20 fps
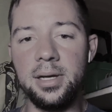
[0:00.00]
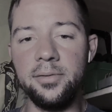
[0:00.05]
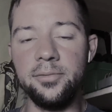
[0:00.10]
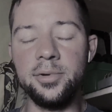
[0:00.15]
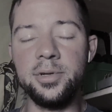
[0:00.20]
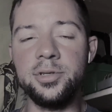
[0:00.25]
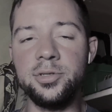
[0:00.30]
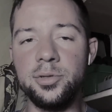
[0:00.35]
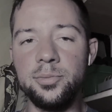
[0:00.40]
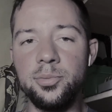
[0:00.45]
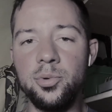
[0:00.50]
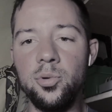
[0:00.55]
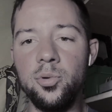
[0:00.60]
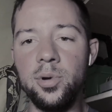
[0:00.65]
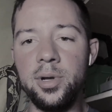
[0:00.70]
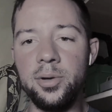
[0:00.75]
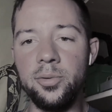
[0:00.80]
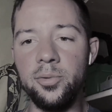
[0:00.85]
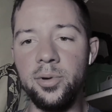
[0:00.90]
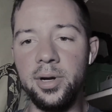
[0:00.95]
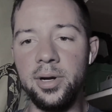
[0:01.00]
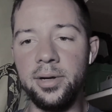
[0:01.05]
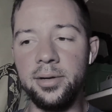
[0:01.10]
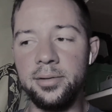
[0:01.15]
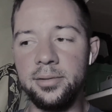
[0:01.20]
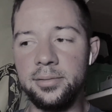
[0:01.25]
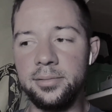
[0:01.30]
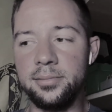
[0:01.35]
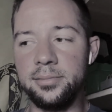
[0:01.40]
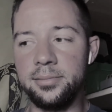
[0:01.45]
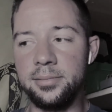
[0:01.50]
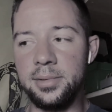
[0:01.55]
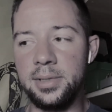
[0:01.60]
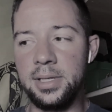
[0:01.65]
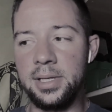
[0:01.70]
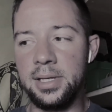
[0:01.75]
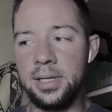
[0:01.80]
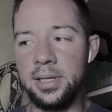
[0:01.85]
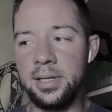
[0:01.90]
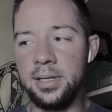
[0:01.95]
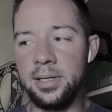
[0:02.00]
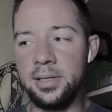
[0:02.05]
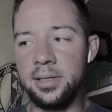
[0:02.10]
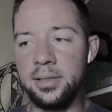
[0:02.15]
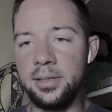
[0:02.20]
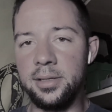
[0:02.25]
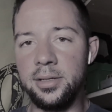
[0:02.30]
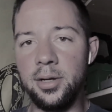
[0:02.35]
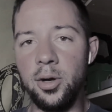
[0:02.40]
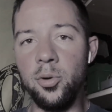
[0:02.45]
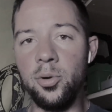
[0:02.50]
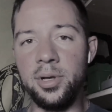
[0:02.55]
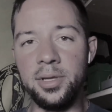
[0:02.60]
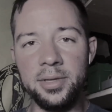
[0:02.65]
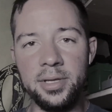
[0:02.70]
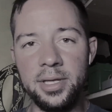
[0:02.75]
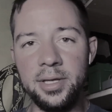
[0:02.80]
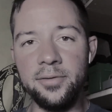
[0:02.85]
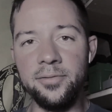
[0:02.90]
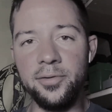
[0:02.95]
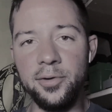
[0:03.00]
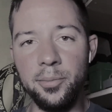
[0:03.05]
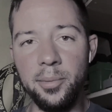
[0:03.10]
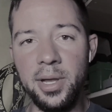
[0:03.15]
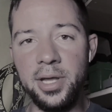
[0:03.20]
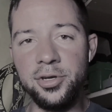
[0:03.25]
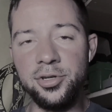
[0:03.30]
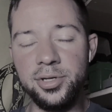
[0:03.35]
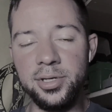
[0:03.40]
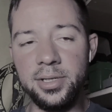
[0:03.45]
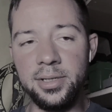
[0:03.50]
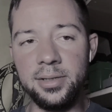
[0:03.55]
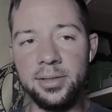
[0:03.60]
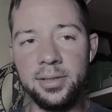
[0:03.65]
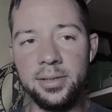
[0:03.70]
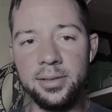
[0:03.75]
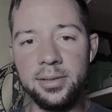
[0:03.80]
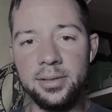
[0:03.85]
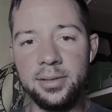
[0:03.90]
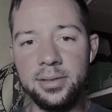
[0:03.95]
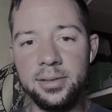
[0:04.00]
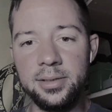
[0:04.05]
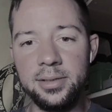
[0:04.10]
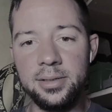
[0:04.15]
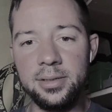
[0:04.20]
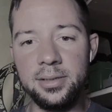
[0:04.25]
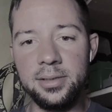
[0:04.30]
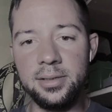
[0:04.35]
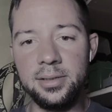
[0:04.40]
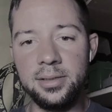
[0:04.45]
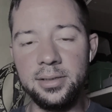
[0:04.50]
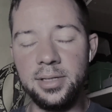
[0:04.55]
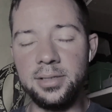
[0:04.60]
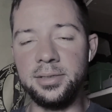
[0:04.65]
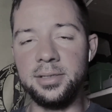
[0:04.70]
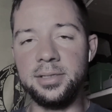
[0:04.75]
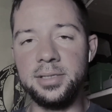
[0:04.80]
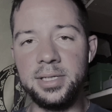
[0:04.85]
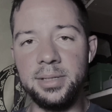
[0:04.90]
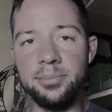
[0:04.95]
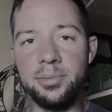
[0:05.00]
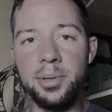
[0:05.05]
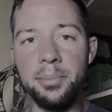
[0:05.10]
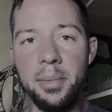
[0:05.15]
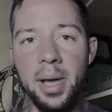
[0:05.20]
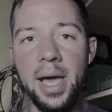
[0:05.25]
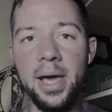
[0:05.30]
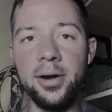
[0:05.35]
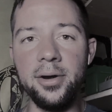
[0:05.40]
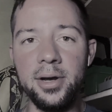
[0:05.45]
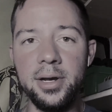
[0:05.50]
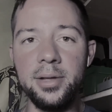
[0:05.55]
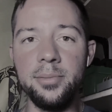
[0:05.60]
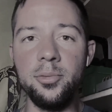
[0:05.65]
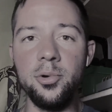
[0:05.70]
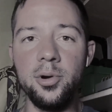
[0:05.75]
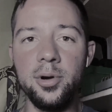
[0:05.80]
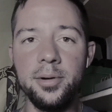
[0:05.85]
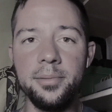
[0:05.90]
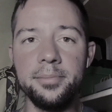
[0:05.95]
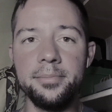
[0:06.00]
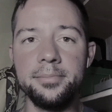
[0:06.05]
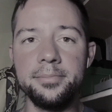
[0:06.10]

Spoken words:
I've reached a point where knowing the information doesn't seem to matter anymore.